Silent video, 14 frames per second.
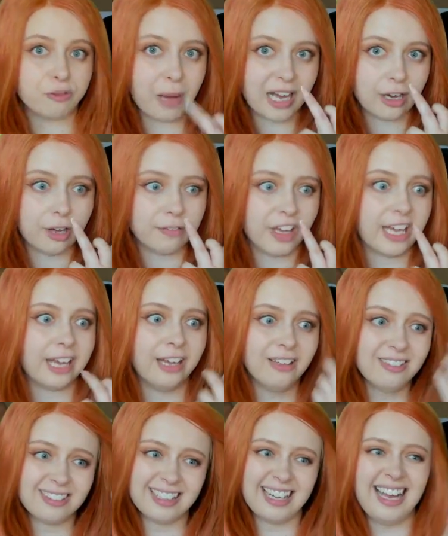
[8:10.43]
back over here.
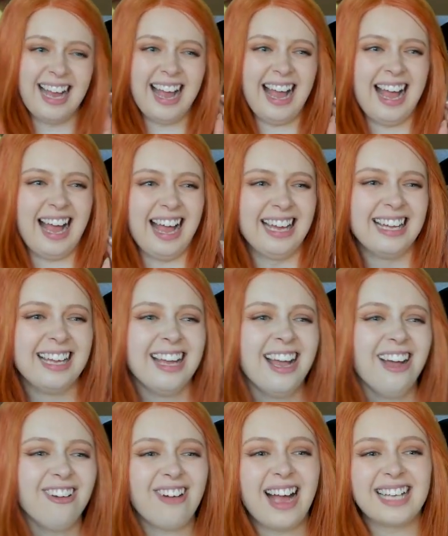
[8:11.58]

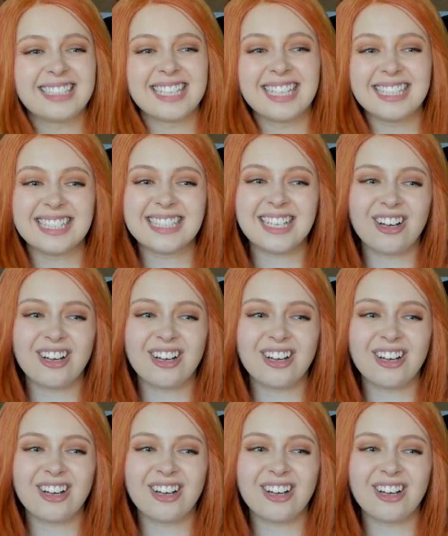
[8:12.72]
Right, so this is a